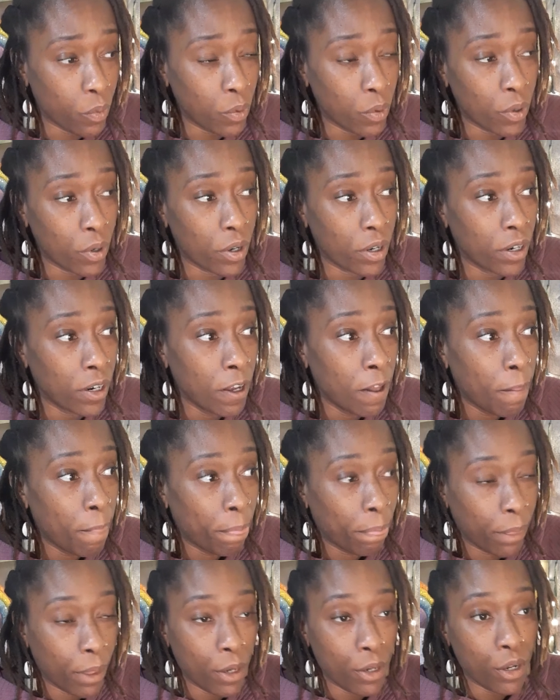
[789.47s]
or,
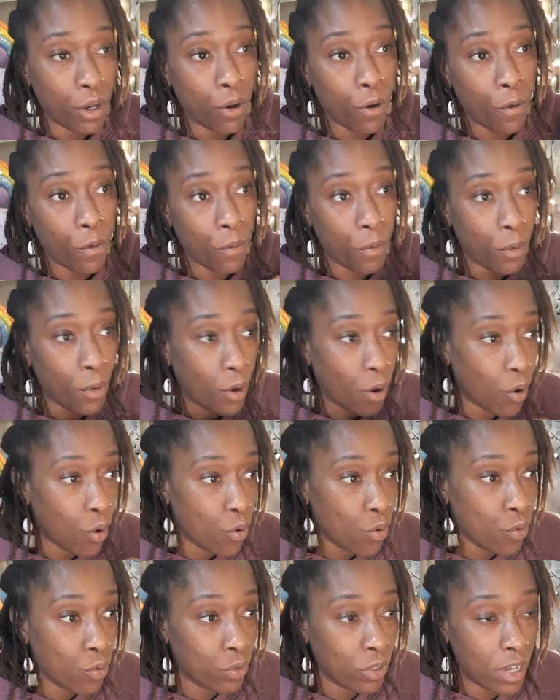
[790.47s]
you know,
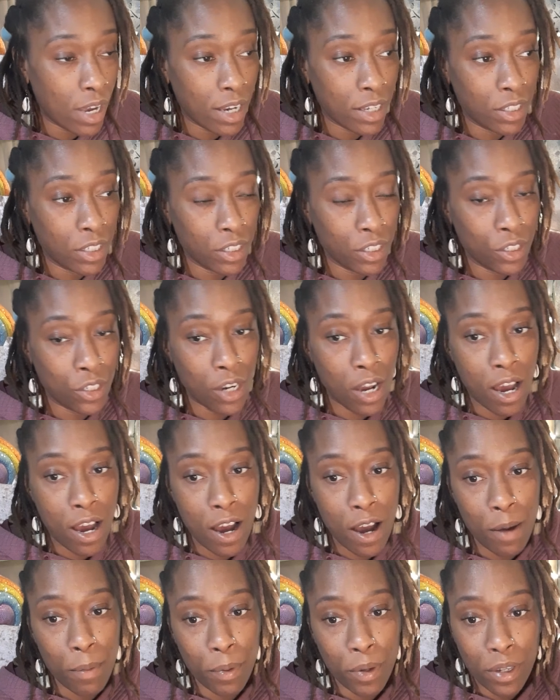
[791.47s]
old toxic
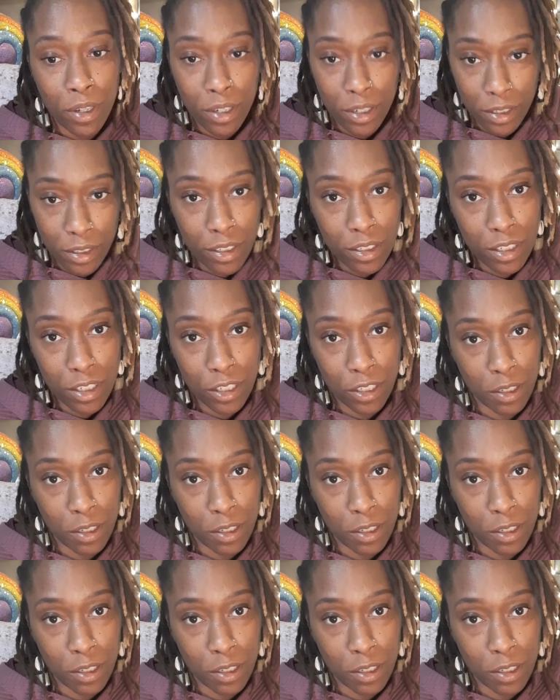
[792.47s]
job, this is